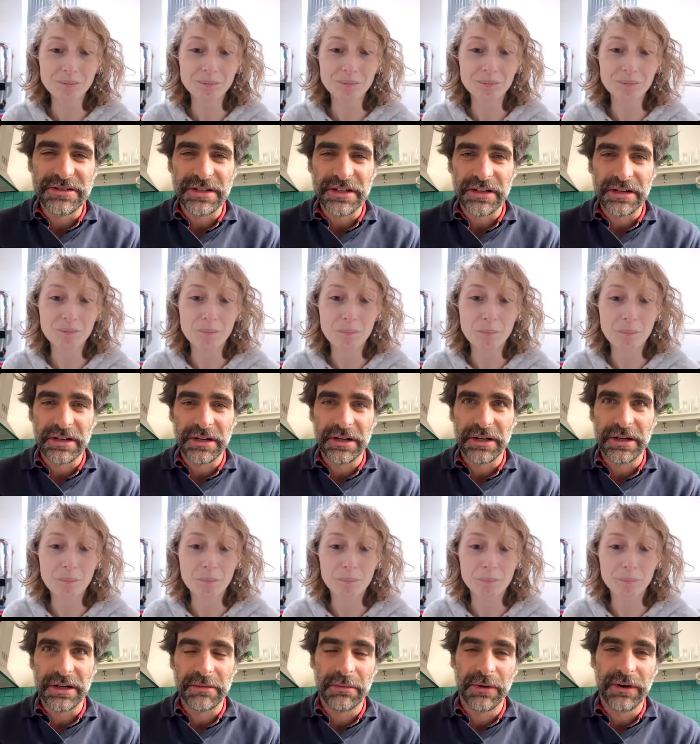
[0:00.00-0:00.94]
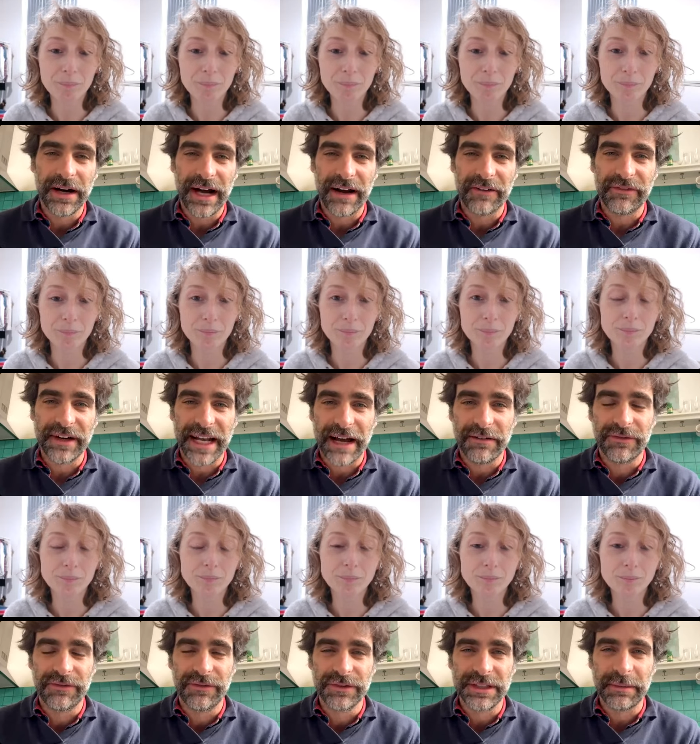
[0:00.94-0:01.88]
Speaker 1: half an hour,
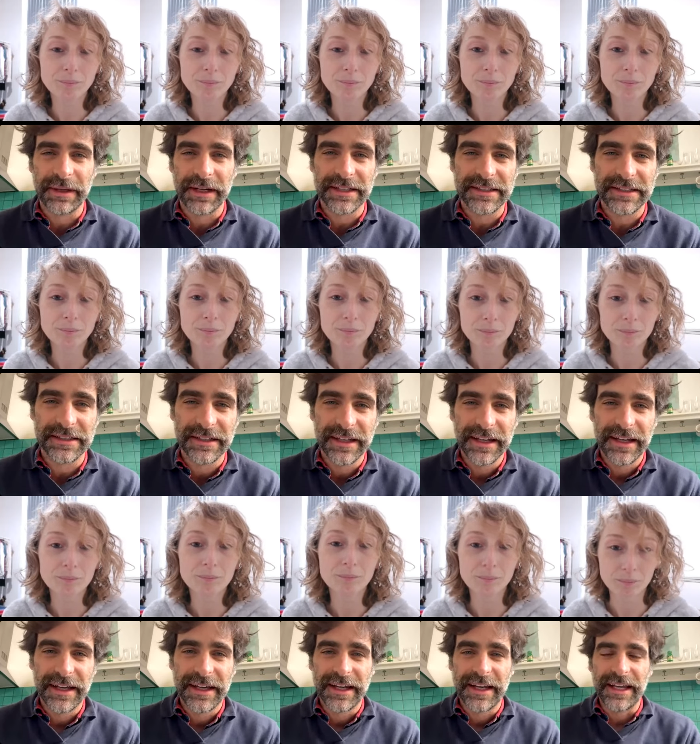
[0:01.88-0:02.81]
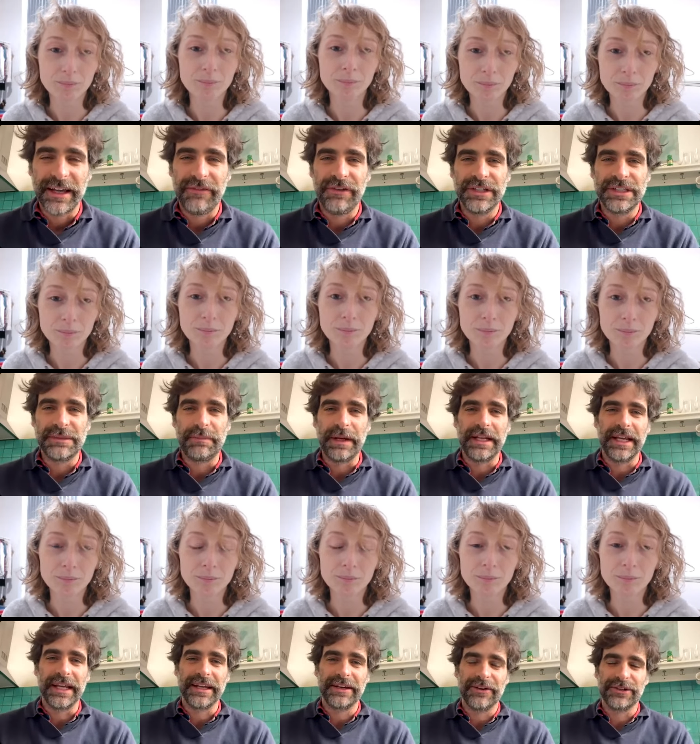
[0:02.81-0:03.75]
40 minutes. If you're
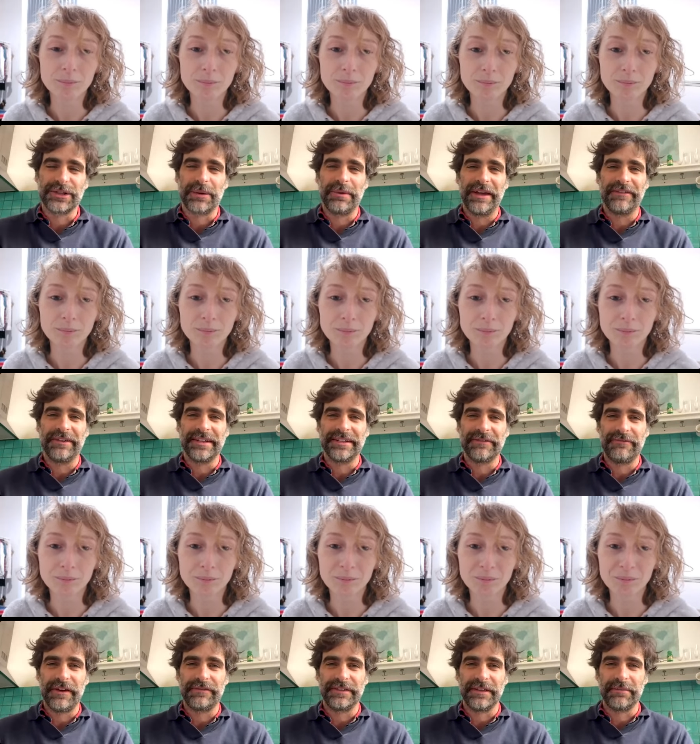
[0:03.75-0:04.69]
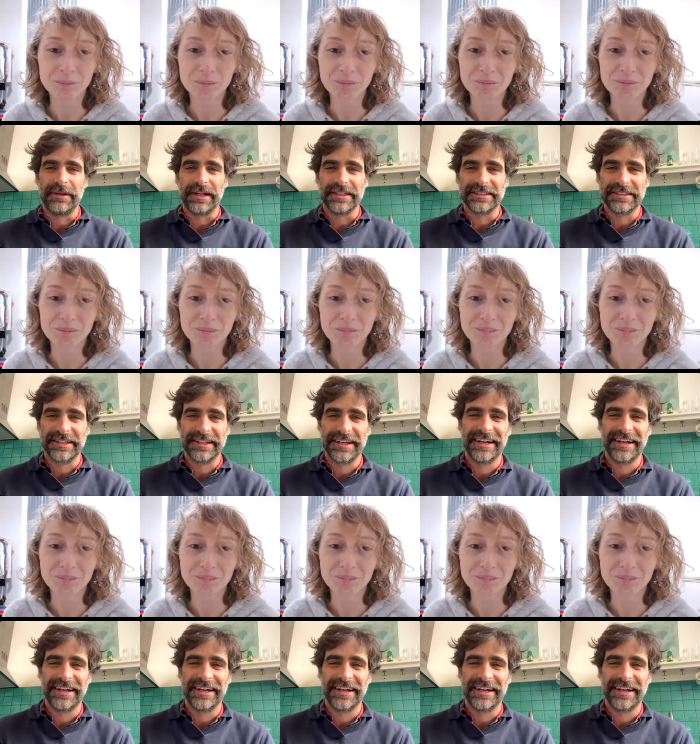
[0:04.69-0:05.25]
speeding, or it could be even 50 minutes.